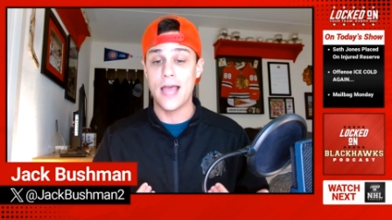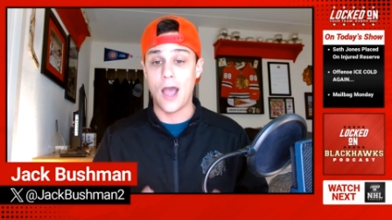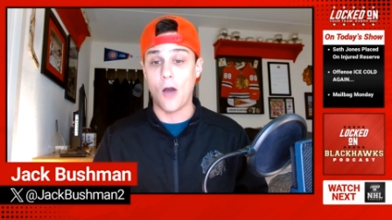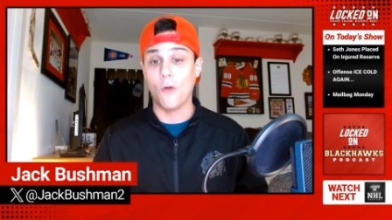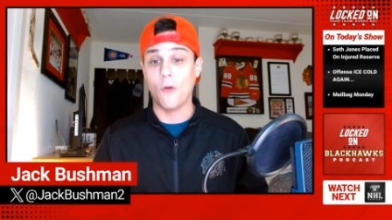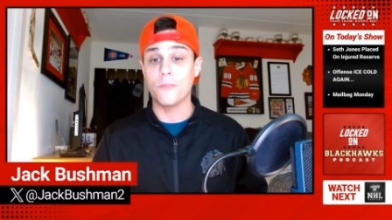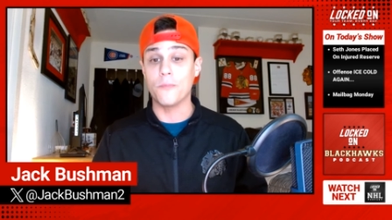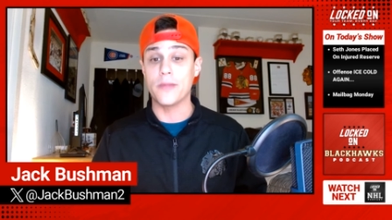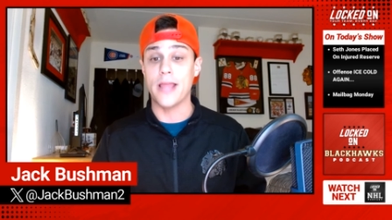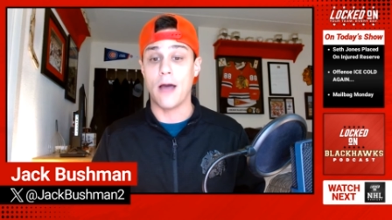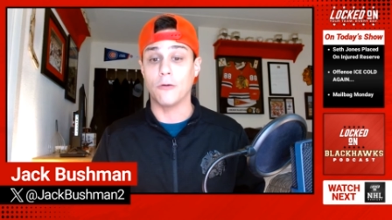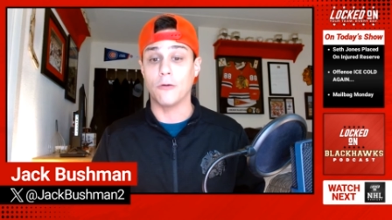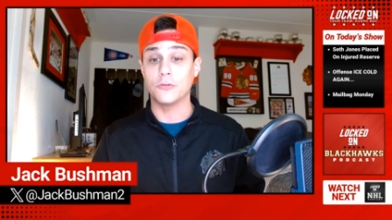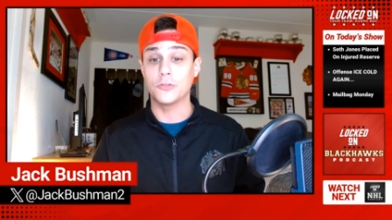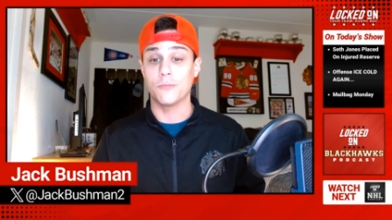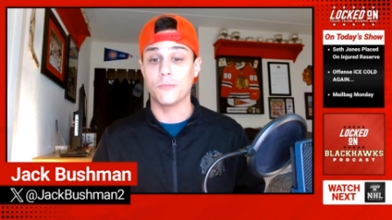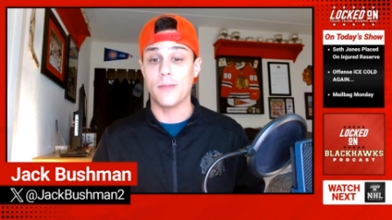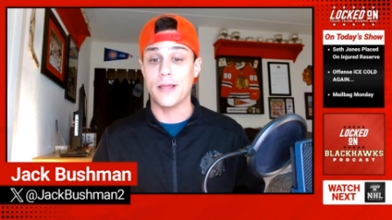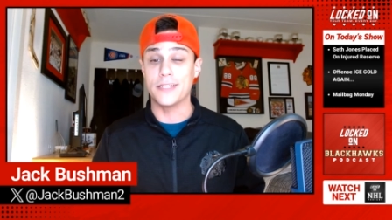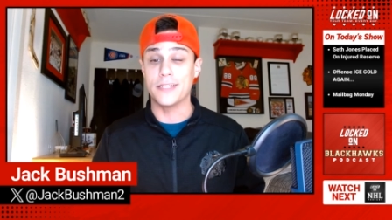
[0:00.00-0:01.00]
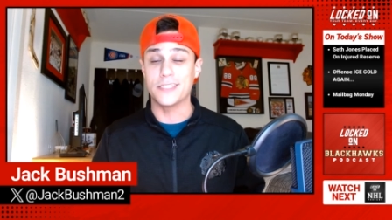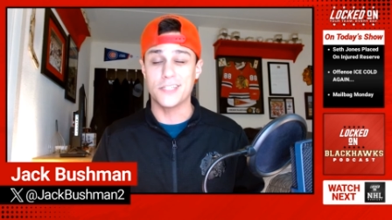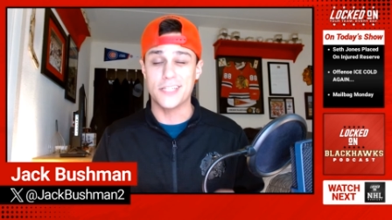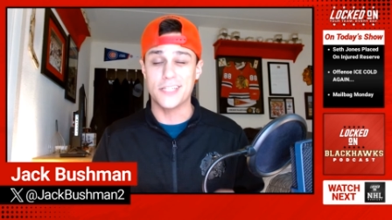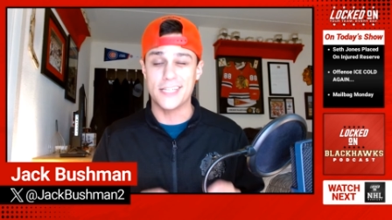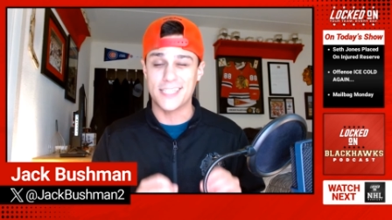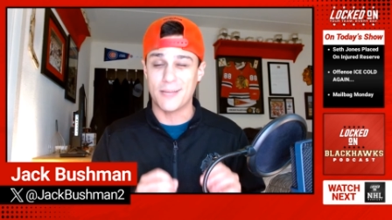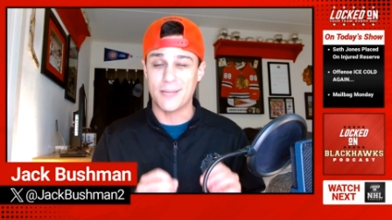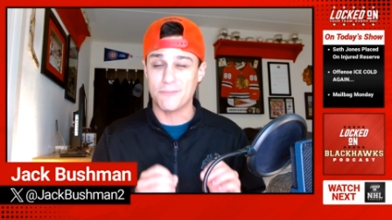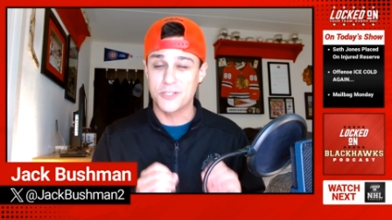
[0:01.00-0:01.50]
help me out
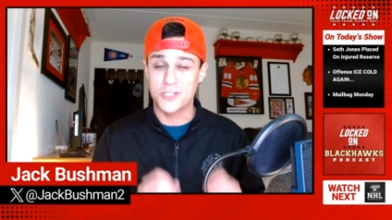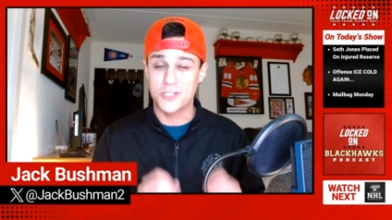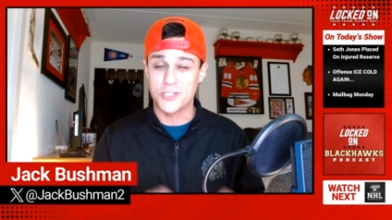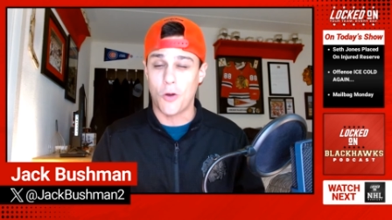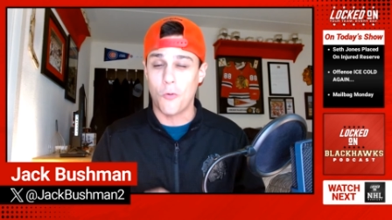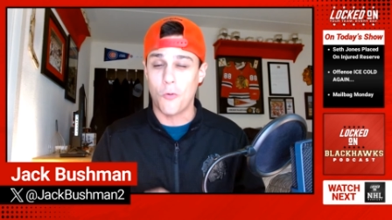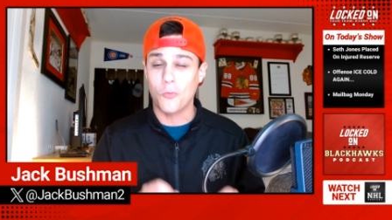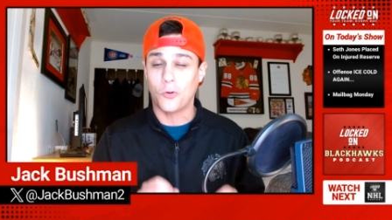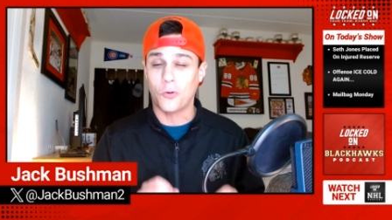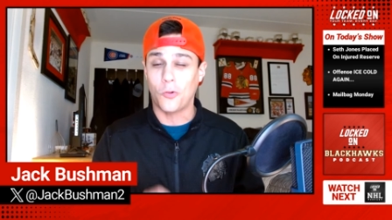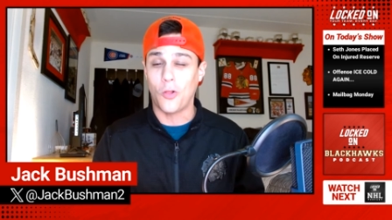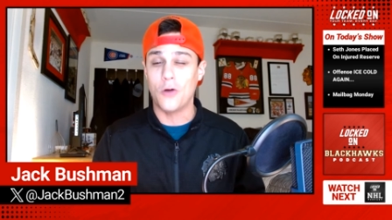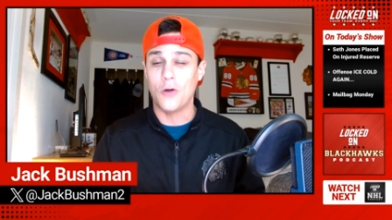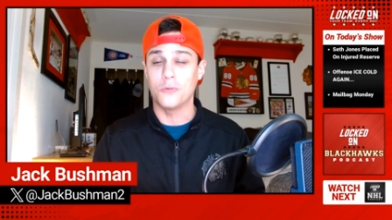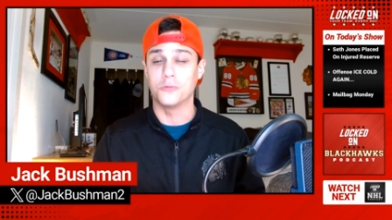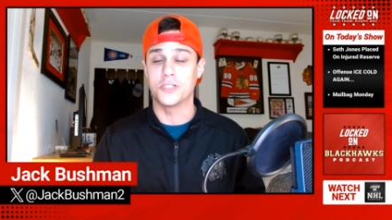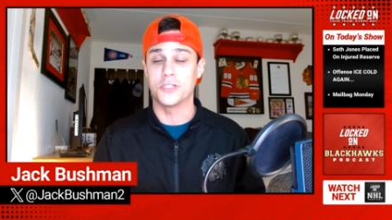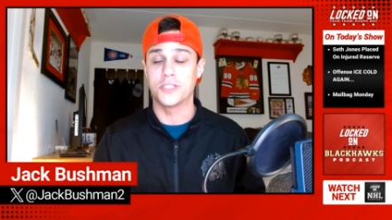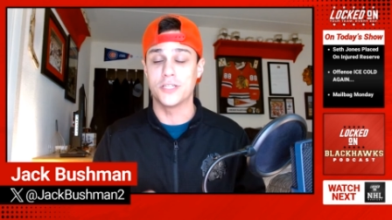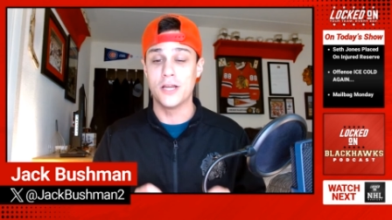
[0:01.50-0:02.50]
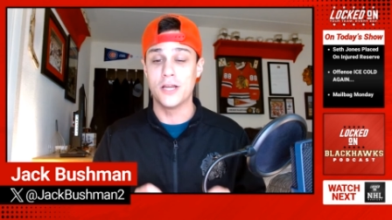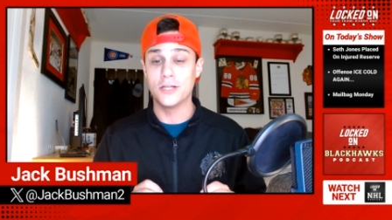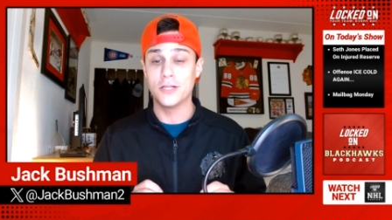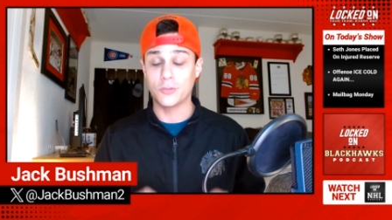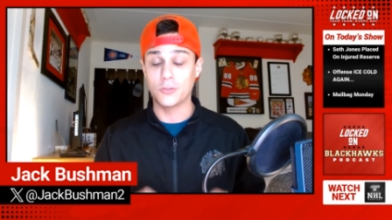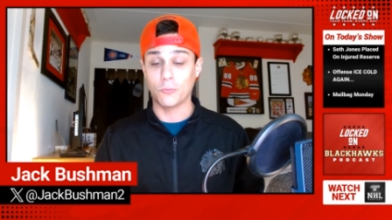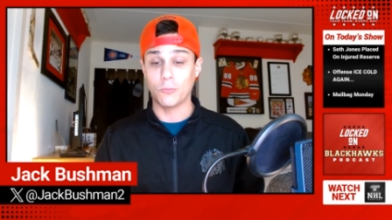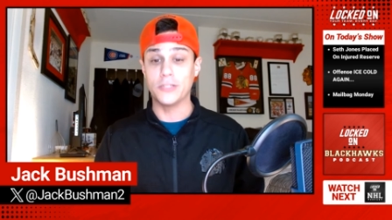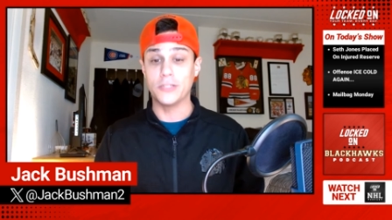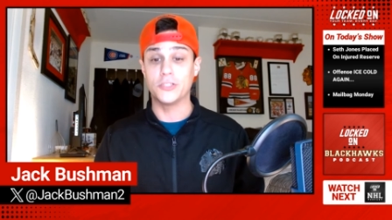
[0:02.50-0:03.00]
tremendously as I'm so close
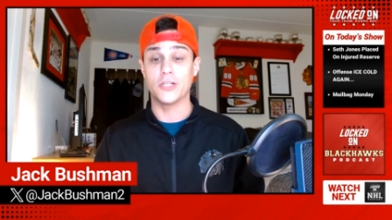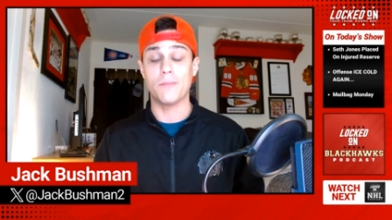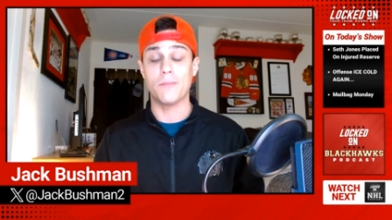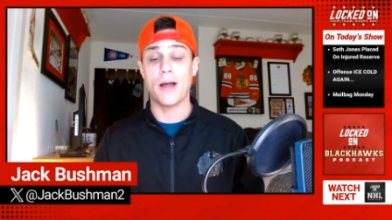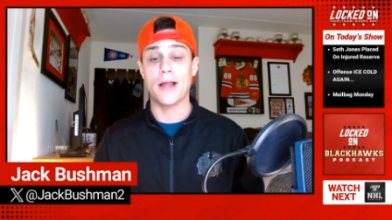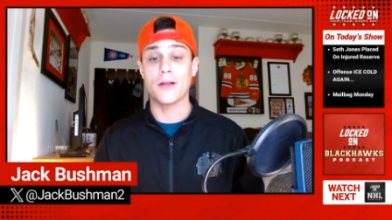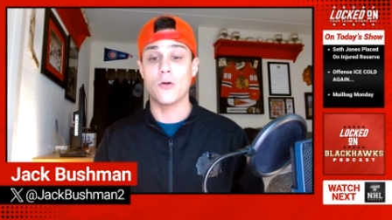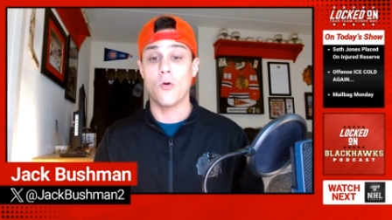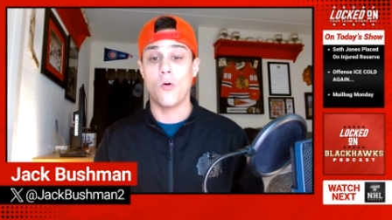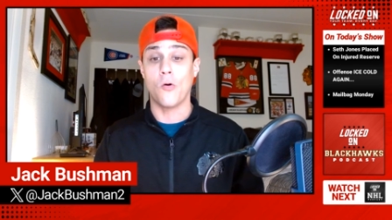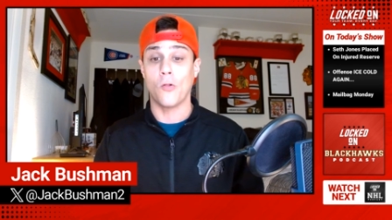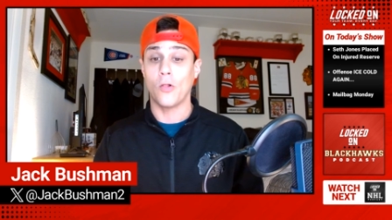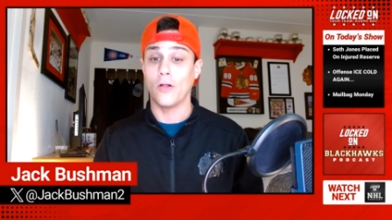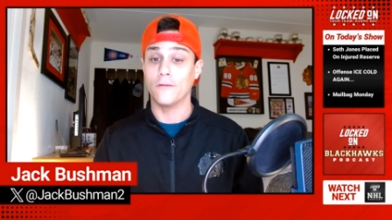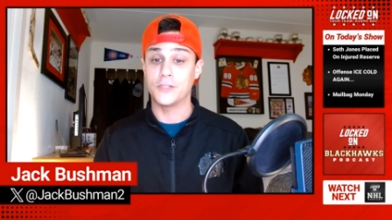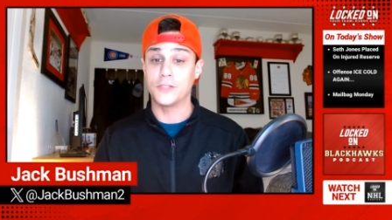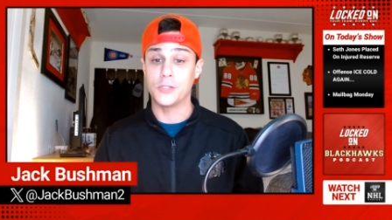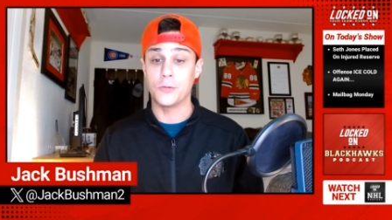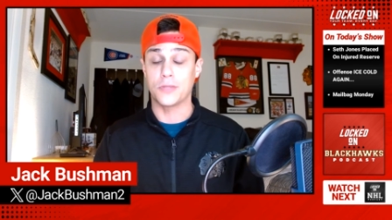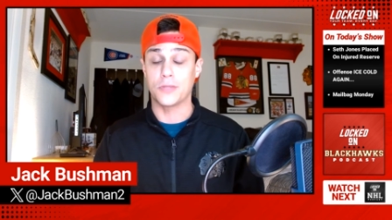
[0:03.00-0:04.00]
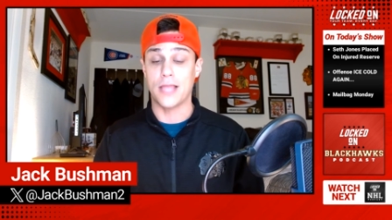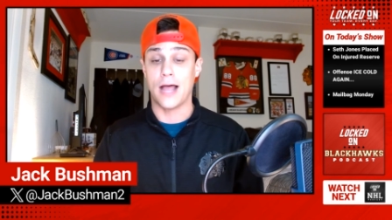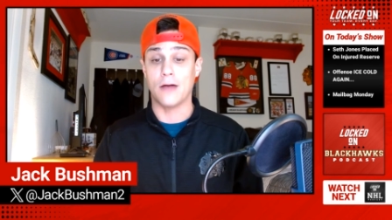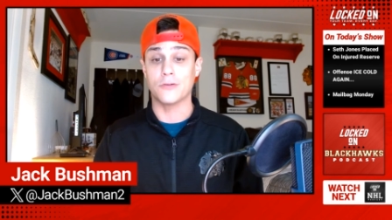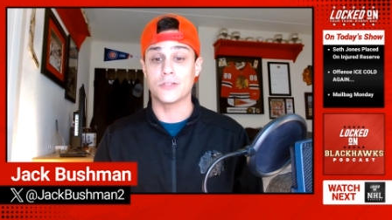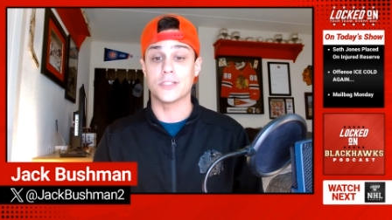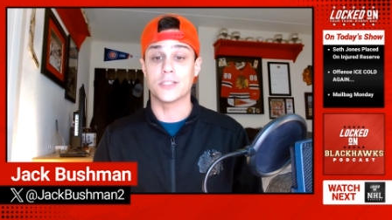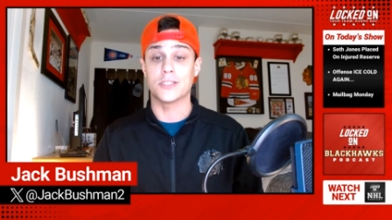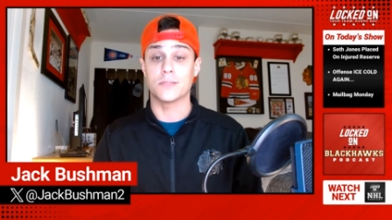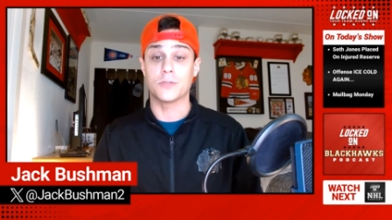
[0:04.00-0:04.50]
to reaching my goal of
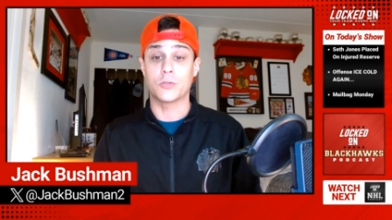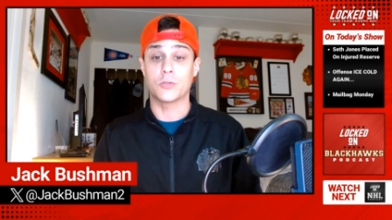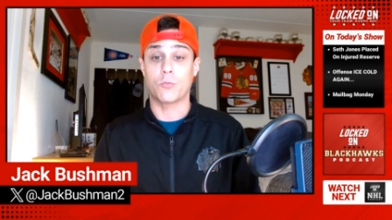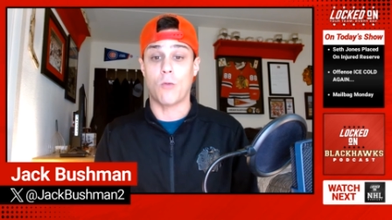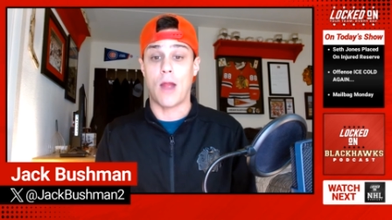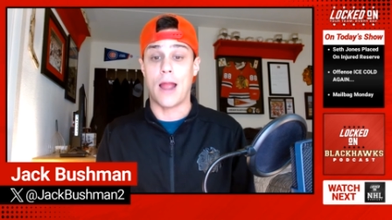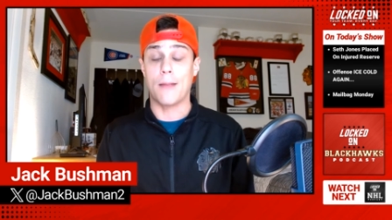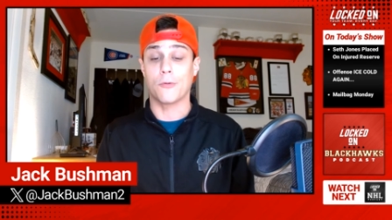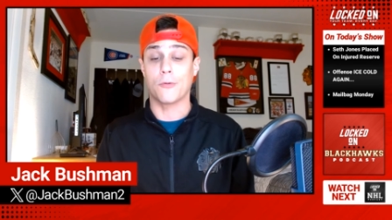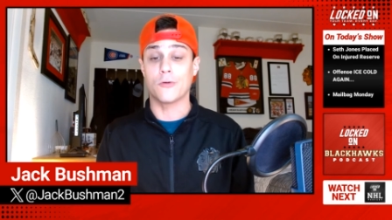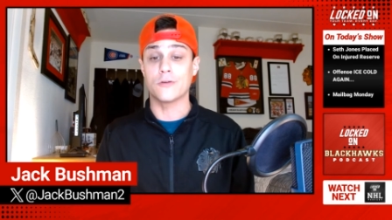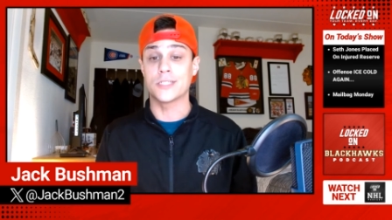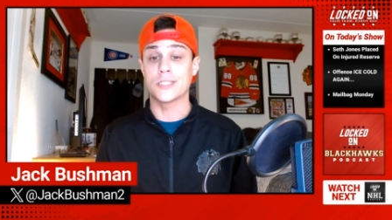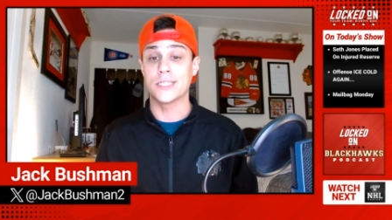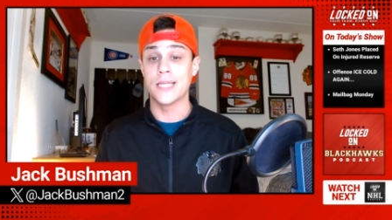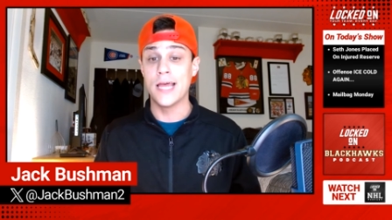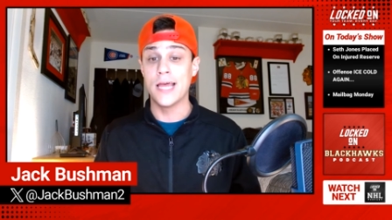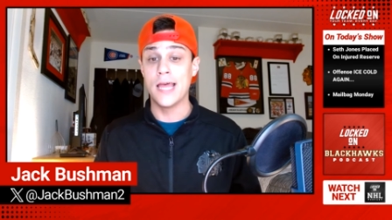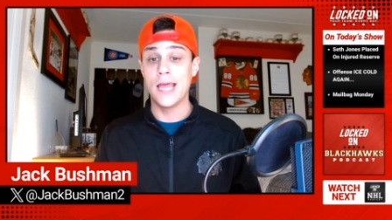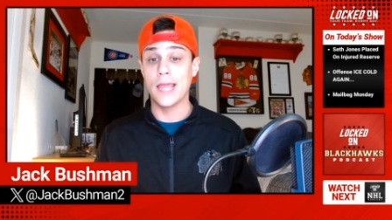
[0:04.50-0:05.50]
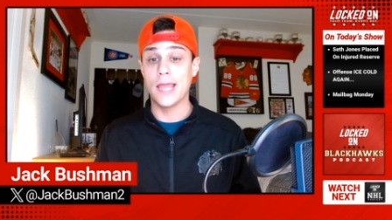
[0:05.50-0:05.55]
2,000 subscribers.